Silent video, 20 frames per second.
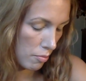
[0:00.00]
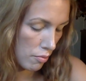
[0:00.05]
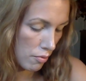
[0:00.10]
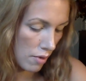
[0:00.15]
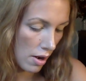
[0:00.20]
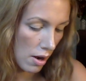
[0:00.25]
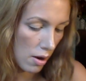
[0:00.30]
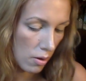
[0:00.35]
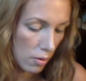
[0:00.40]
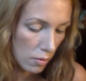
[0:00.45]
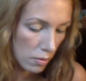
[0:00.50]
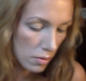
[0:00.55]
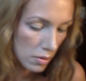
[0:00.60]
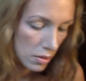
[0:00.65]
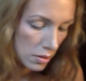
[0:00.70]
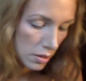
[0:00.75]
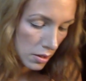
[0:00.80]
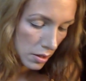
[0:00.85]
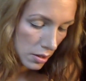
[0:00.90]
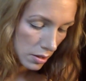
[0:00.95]
brow.
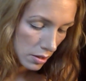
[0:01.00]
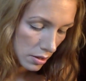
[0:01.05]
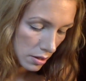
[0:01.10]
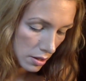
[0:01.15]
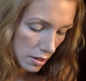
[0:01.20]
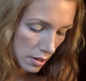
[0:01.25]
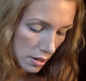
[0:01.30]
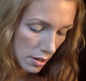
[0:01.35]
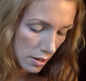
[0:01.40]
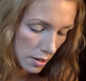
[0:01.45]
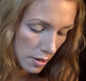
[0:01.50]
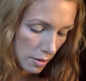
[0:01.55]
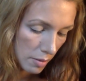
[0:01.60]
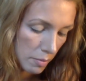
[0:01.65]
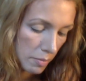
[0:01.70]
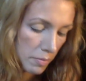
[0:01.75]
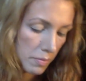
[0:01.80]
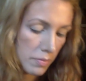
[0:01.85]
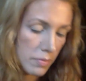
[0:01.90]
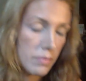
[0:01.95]
And